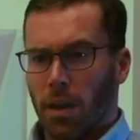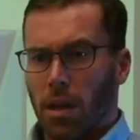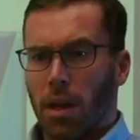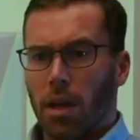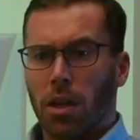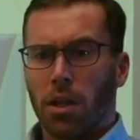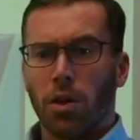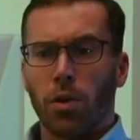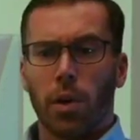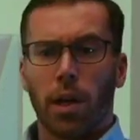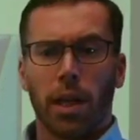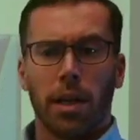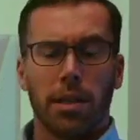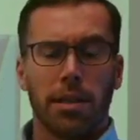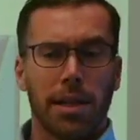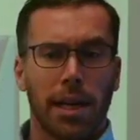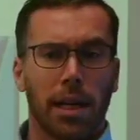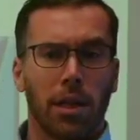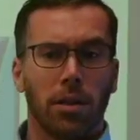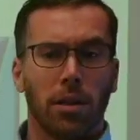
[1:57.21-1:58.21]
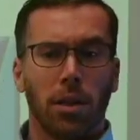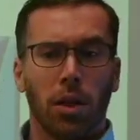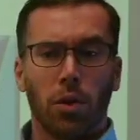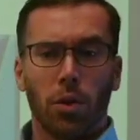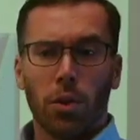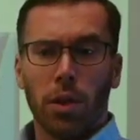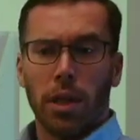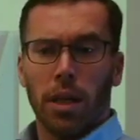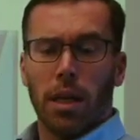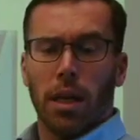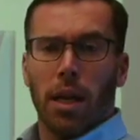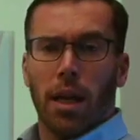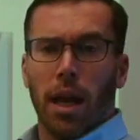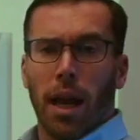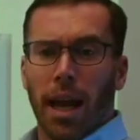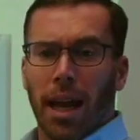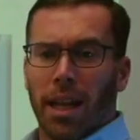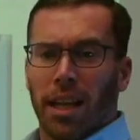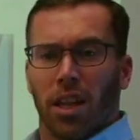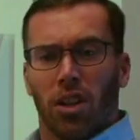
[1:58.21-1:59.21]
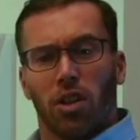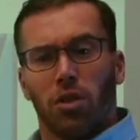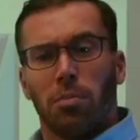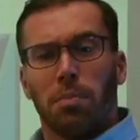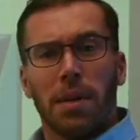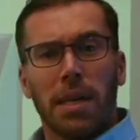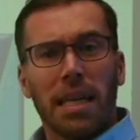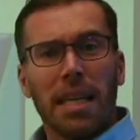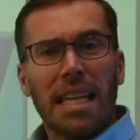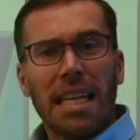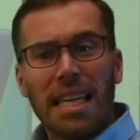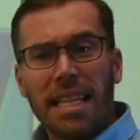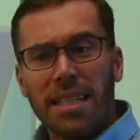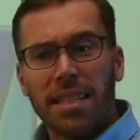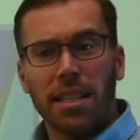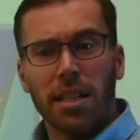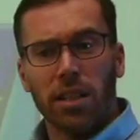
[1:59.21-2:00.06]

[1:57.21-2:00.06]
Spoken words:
you can download and it'll be easier